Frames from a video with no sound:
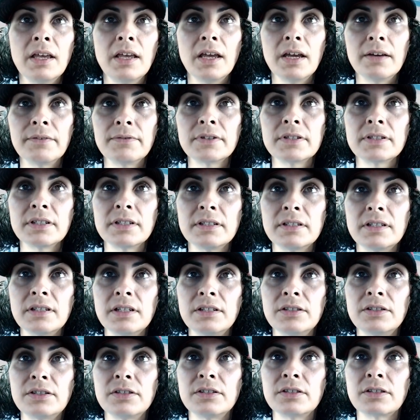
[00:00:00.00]
Ever since
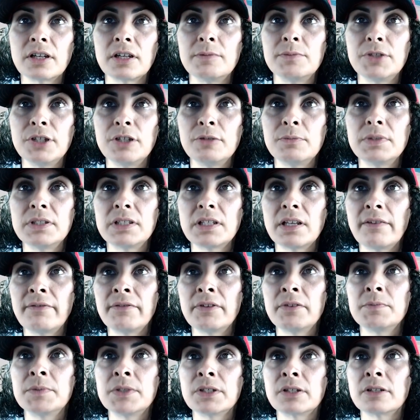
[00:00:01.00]
ancient times, humans have
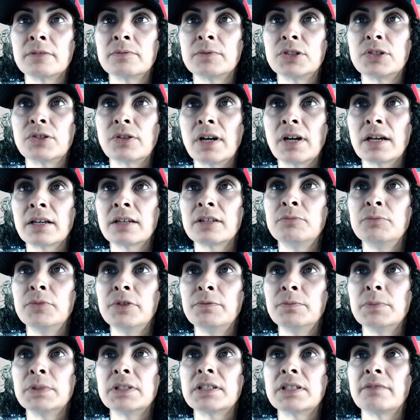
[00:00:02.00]
observed the track and
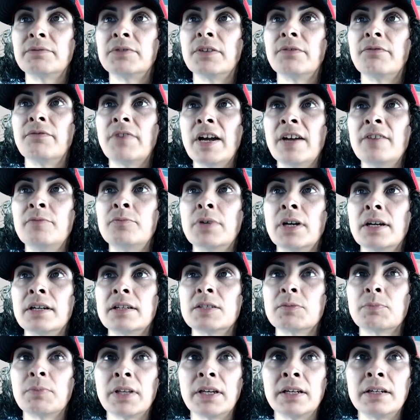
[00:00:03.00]
movements of the 5
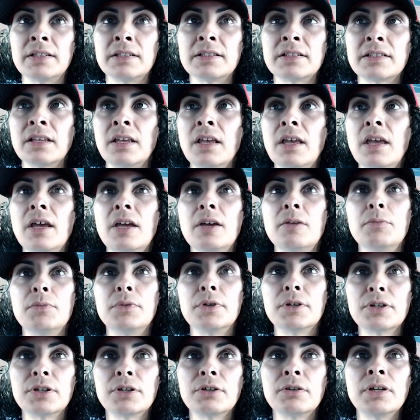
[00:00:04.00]
brightest planets:
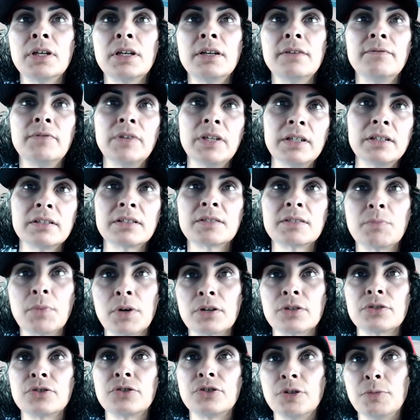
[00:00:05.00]
Mercury, Venus,
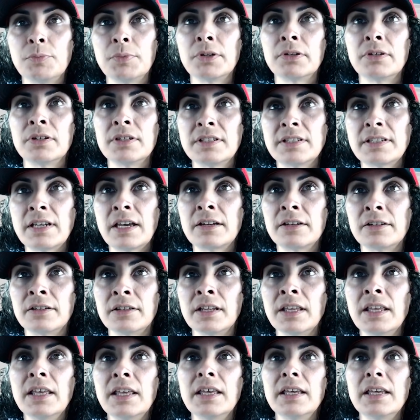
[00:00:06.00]
Mars, Jupiter, and Saturn.